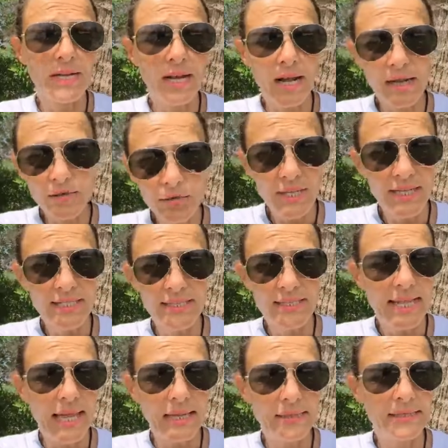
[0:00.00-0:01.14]
a calculated
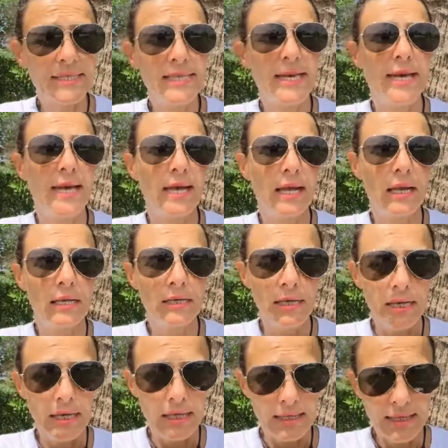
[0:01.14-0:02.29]
LDL,
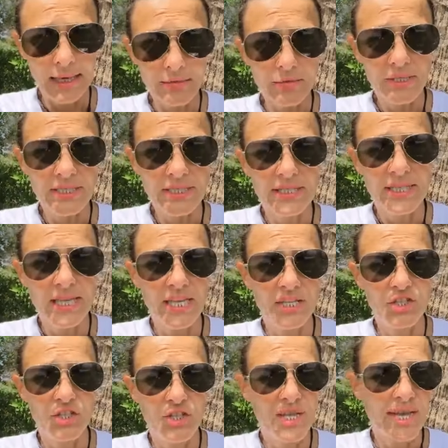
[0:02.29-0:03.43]
calculated
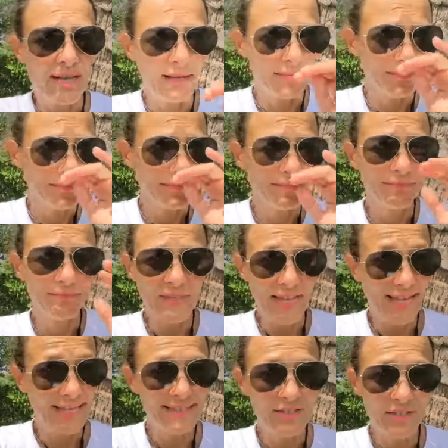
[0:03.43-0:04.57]
HDL
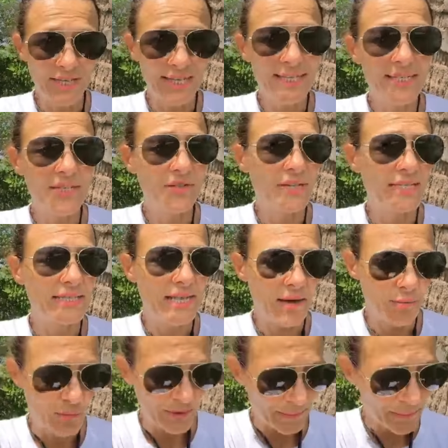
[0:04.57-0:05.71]
and triglyceride
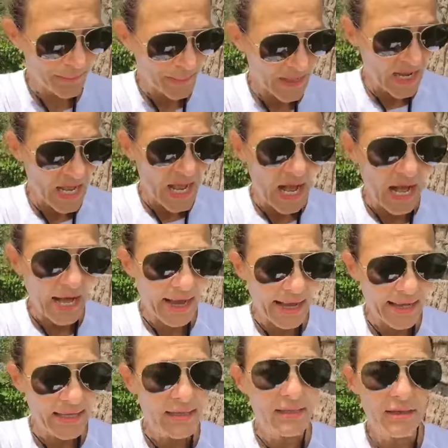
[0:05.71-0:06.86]
number,
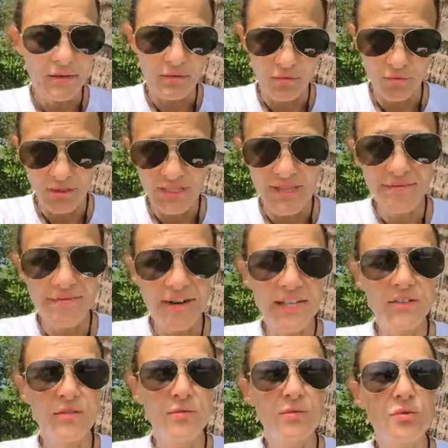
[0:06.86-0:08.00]
I would
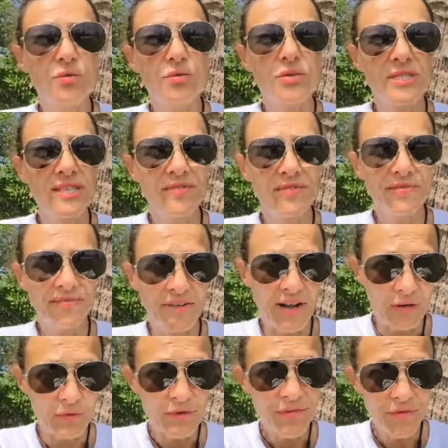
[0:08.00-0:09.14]
invite you to use the
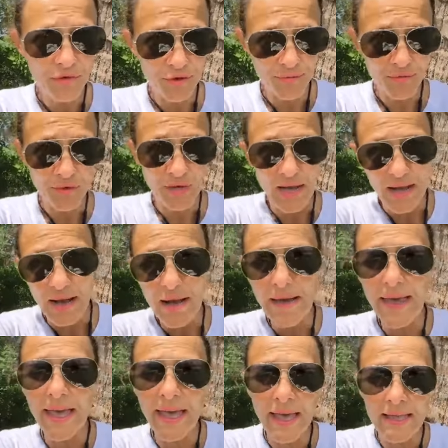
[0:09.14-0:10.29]
following formula,
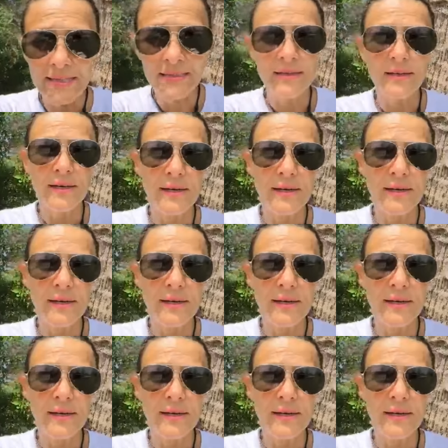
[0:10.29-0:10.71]
and